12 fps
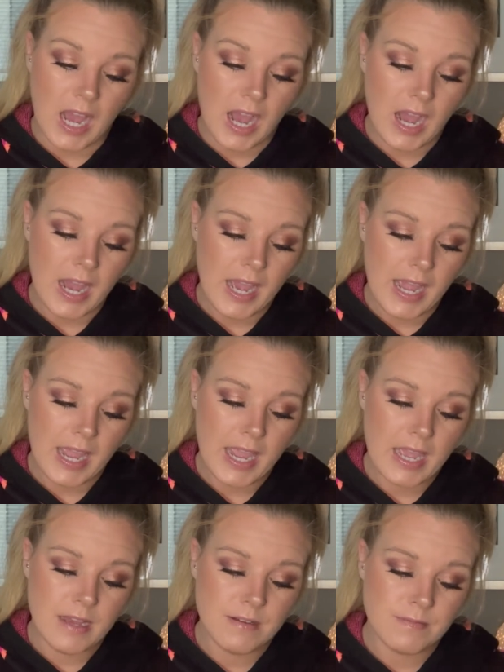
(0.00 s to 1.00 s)

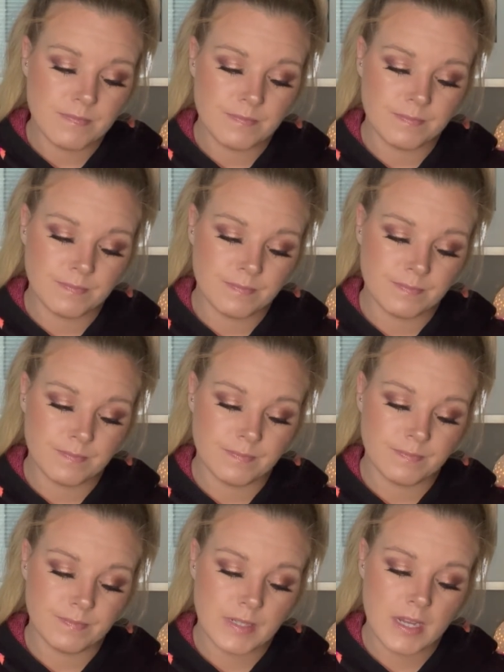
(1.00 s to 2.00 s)
I,
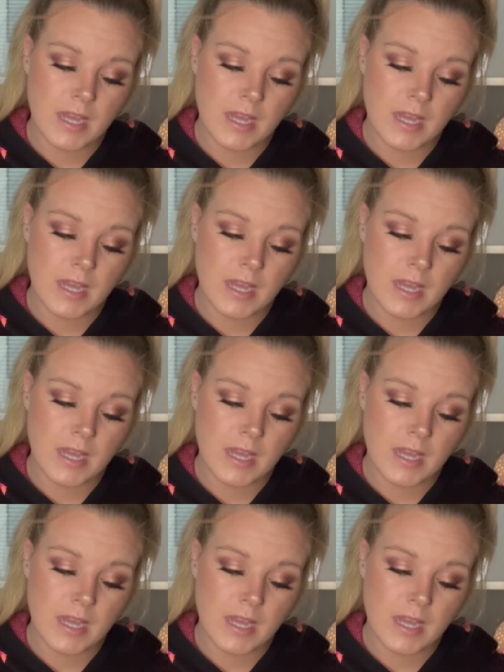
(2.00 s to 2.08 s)
hmm,